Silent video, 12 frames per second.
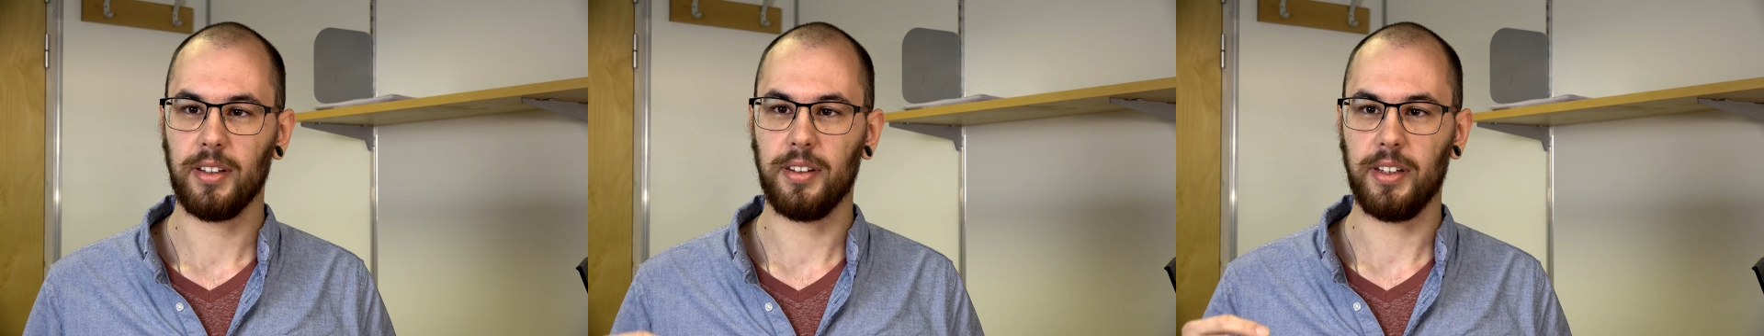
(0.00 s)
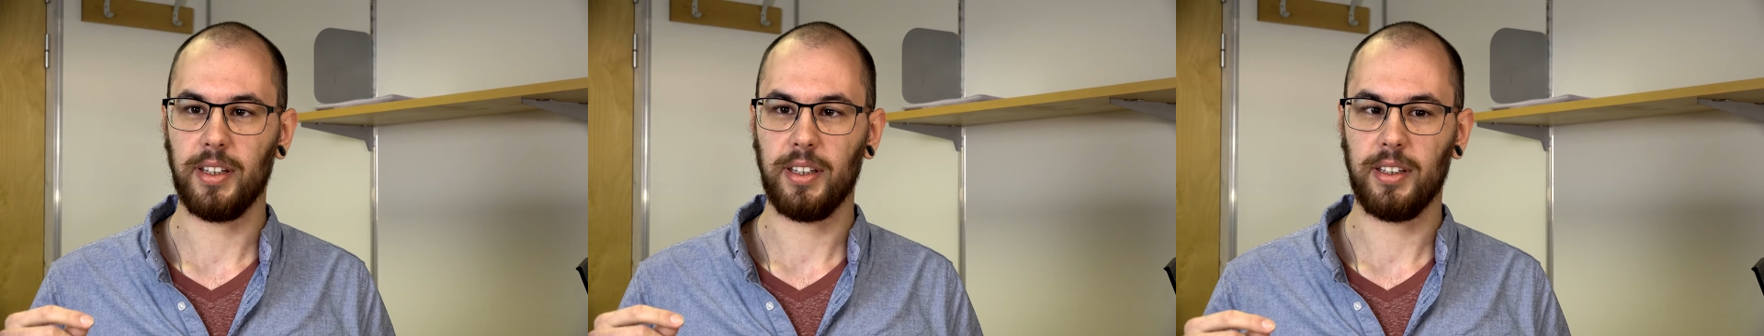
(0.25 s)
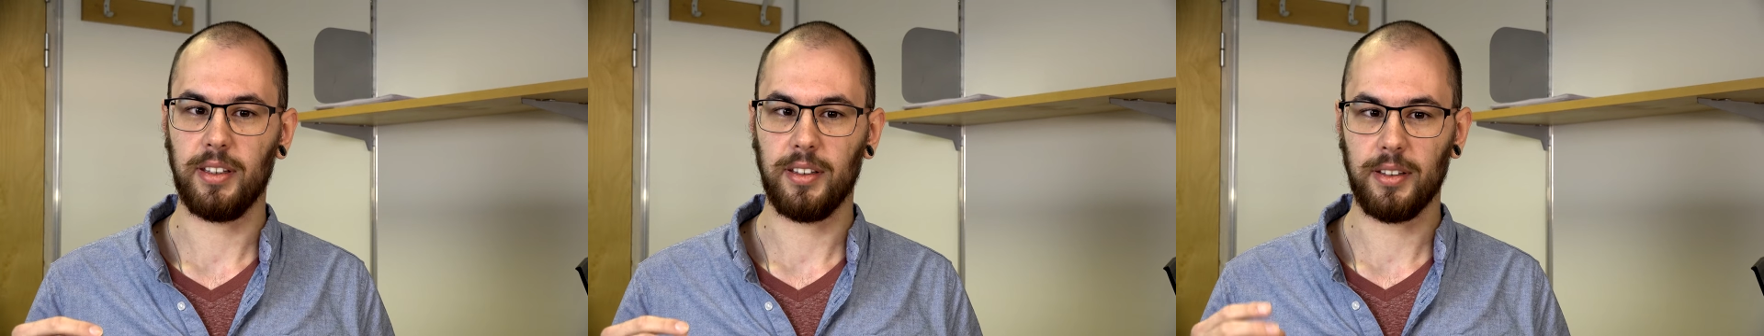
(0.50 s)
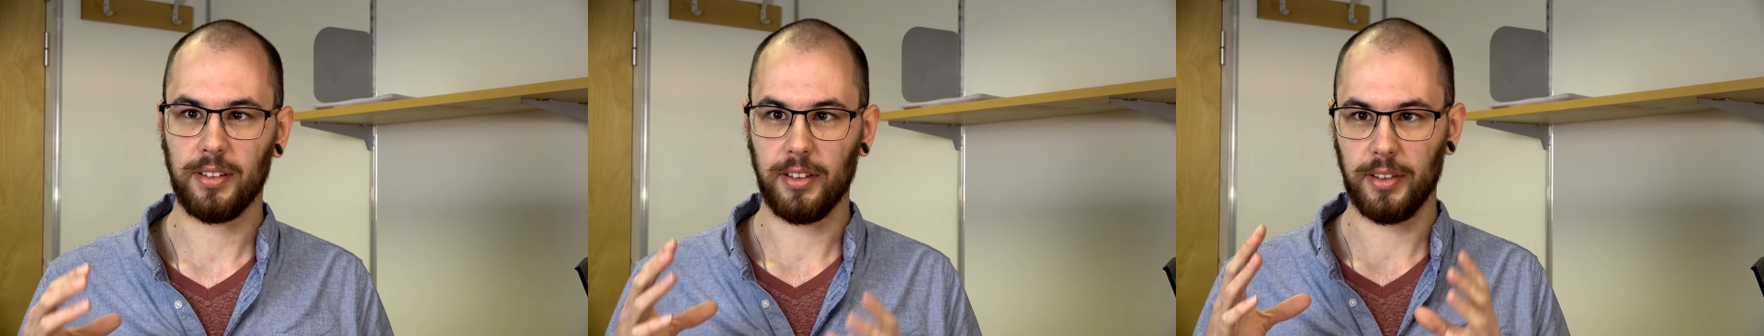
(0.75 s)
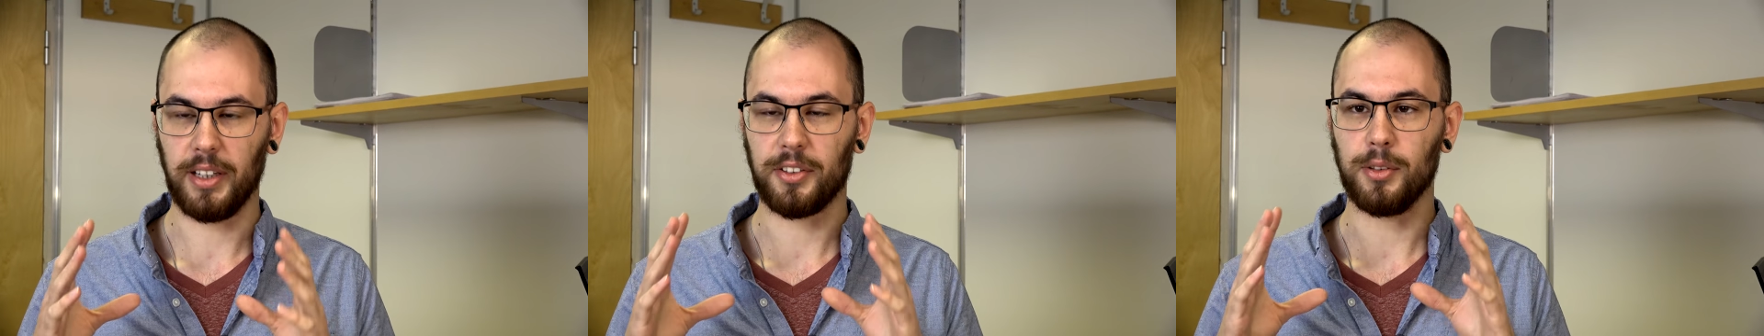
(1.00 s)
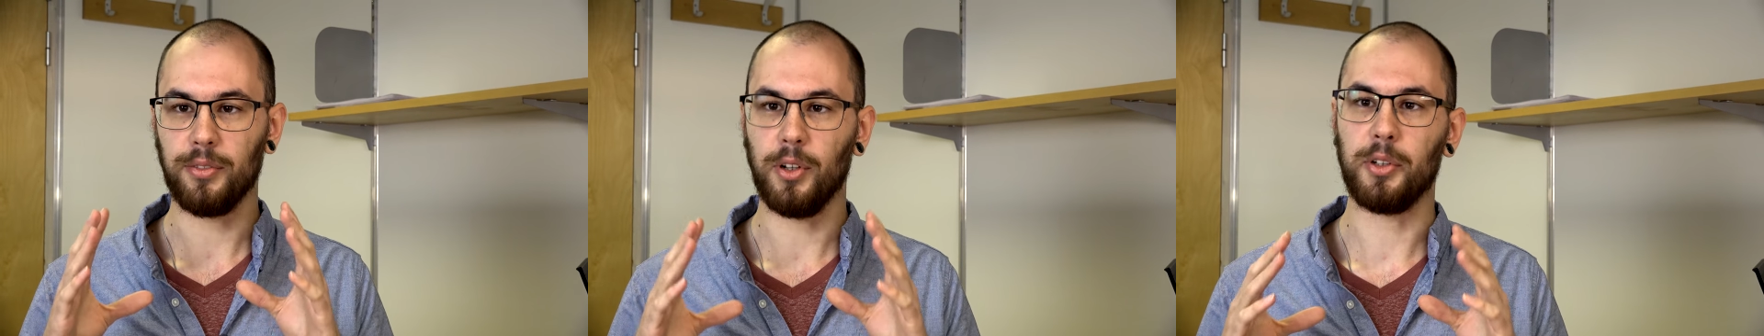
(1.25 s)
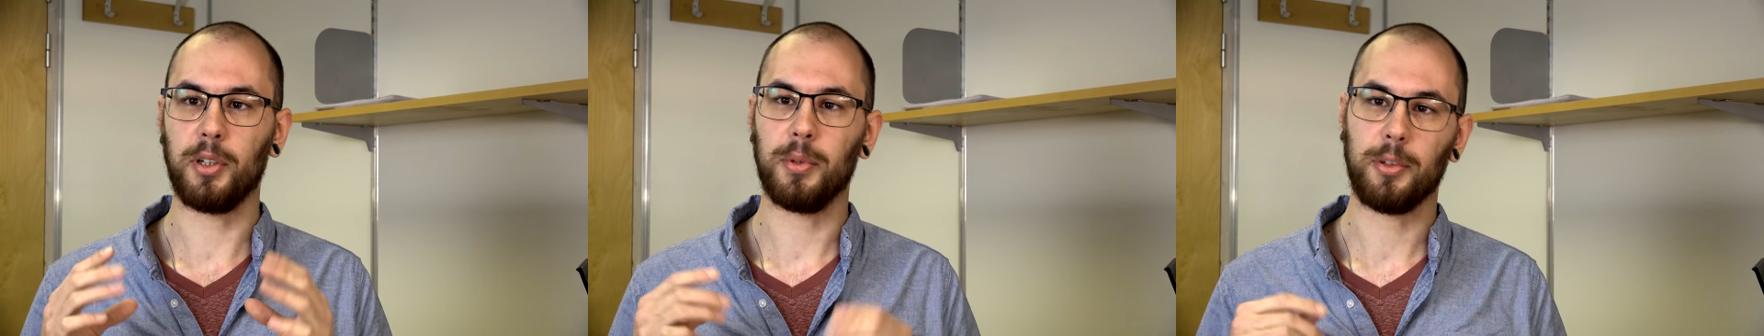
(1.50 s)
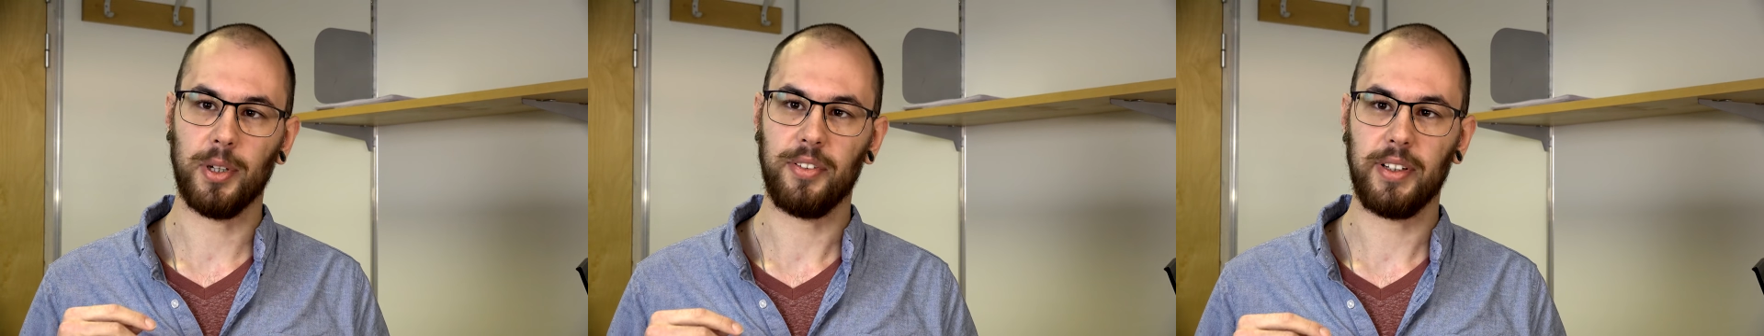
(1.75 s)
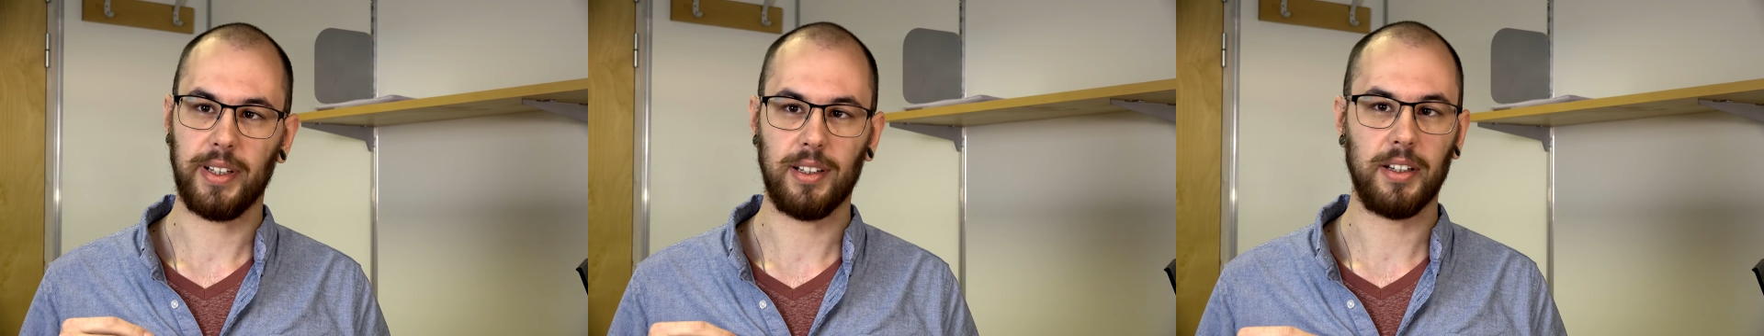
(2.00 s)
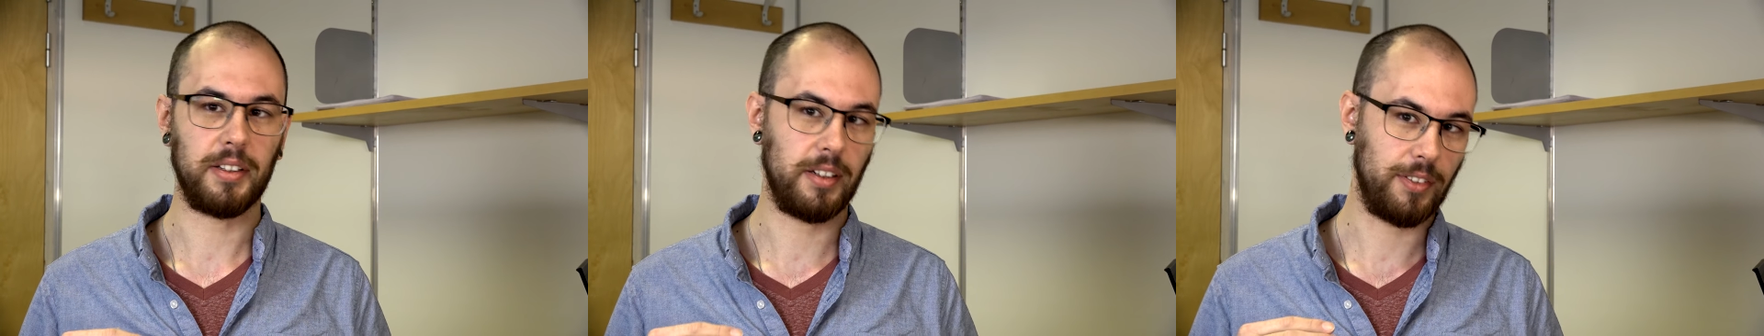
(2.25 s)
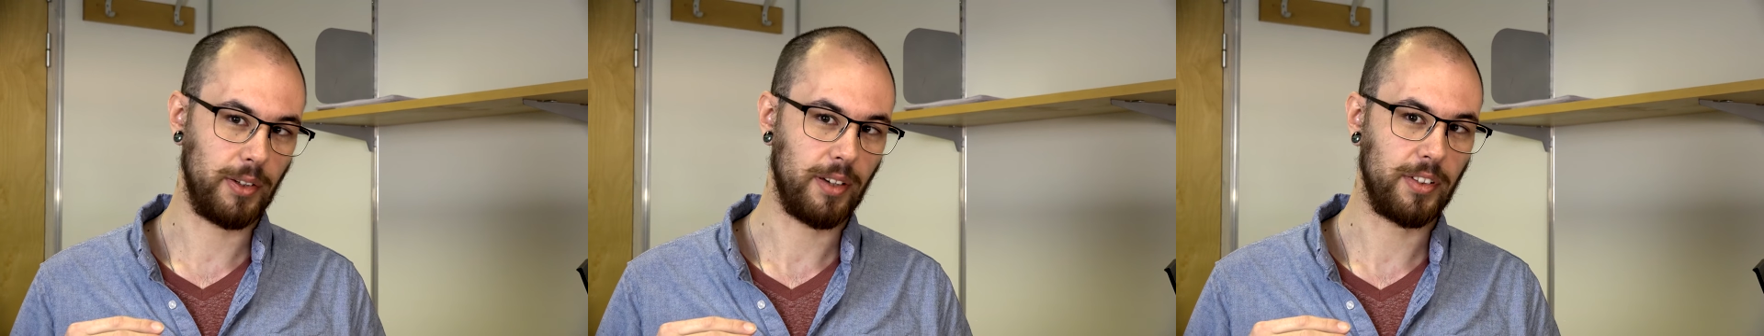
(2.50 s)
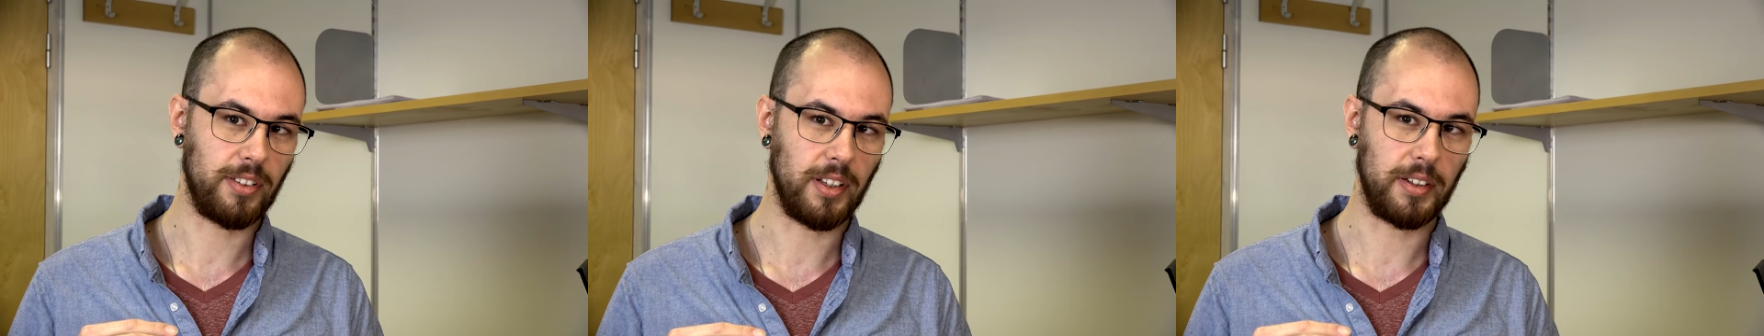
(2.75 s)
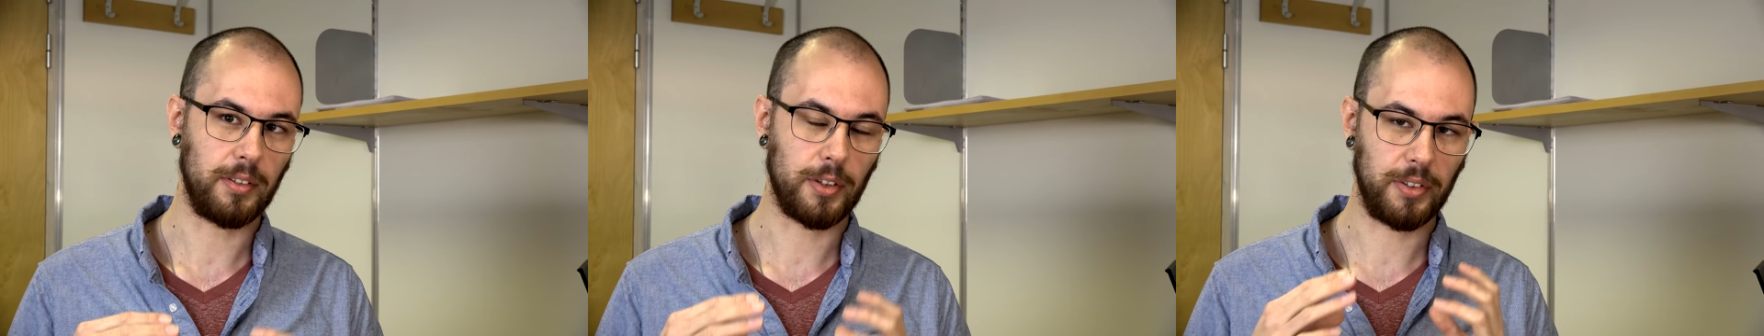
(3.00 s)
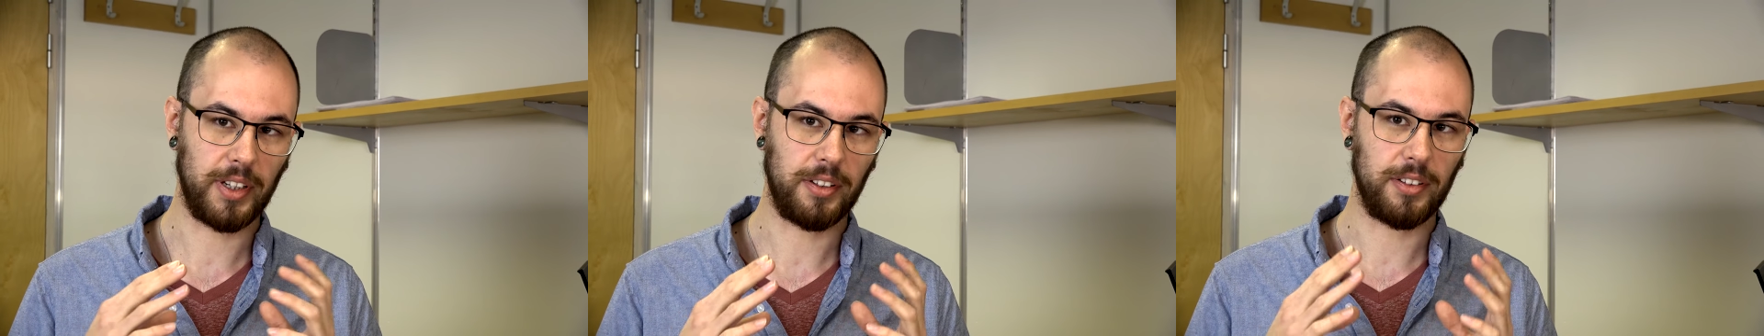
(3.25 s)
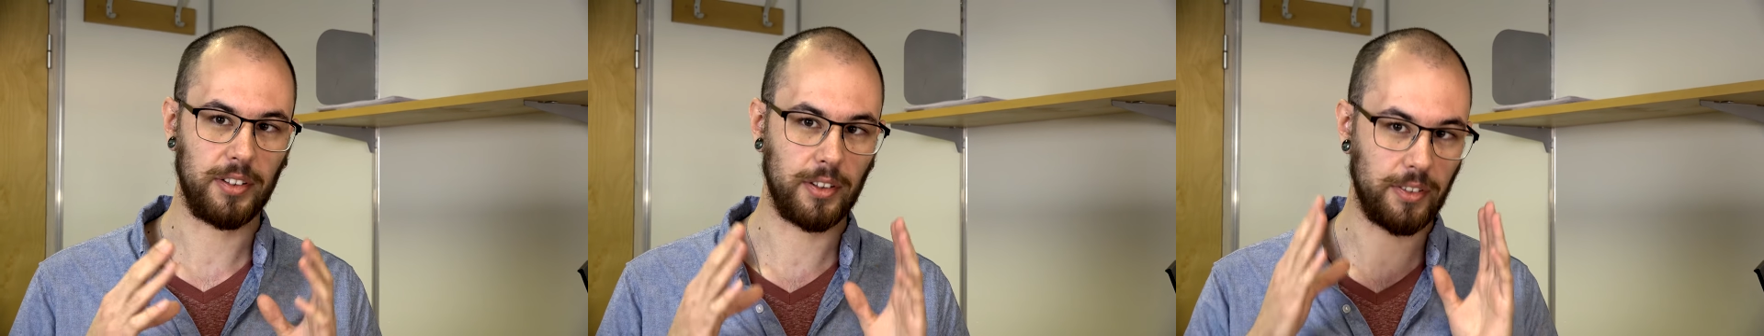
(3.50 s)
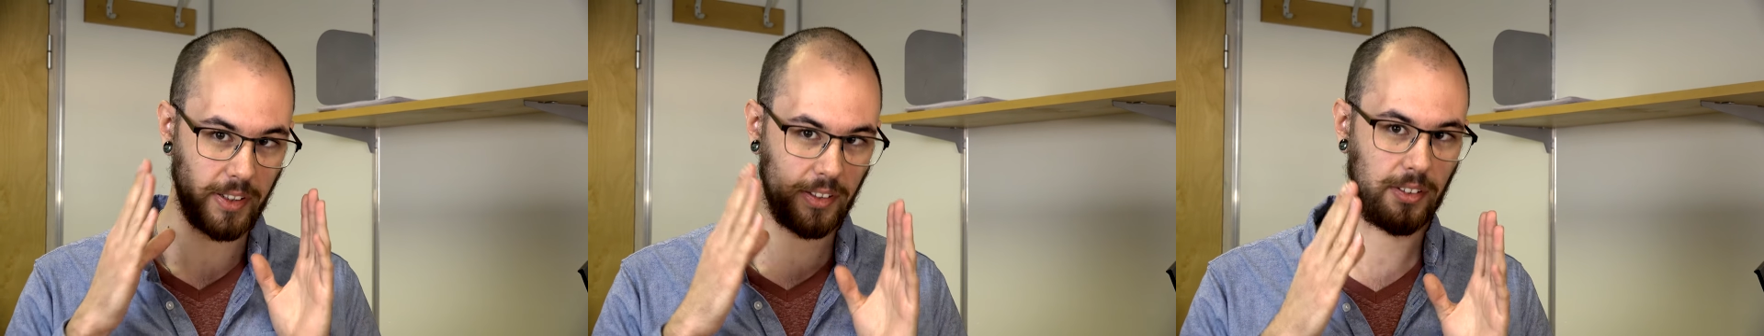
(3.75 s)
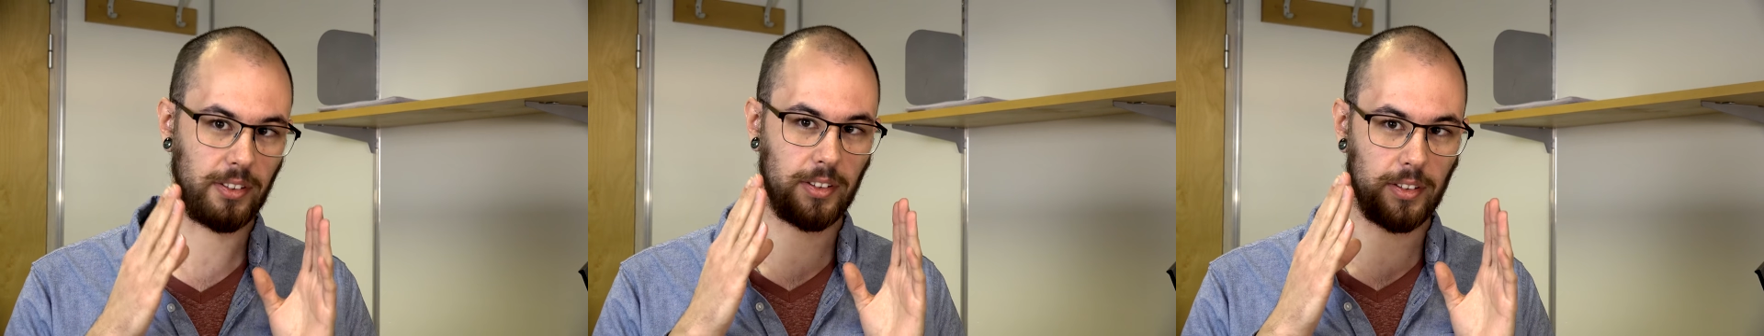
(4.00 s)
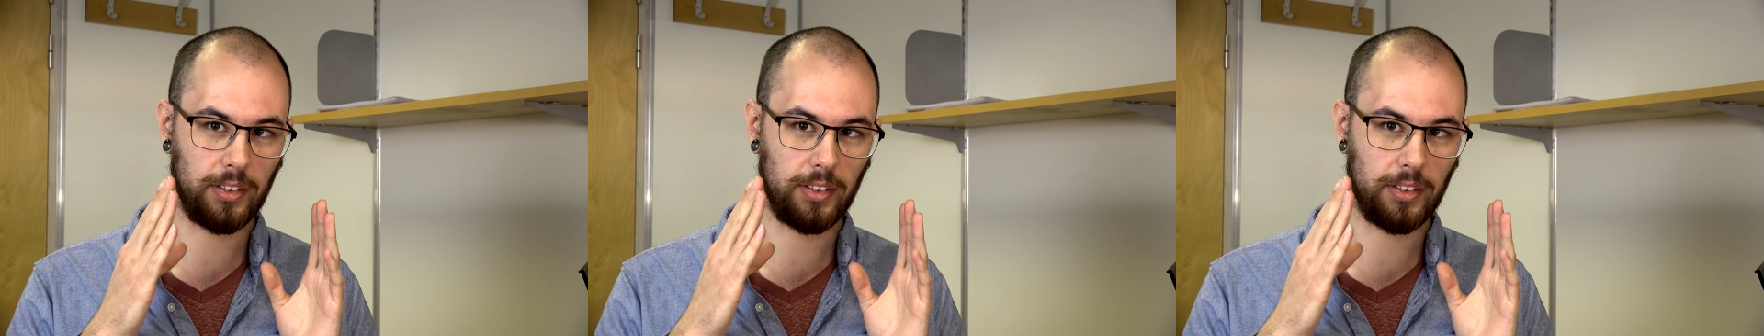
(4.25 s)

the the actual volume is perfectly aligned, and if you have a slight rotation to your face,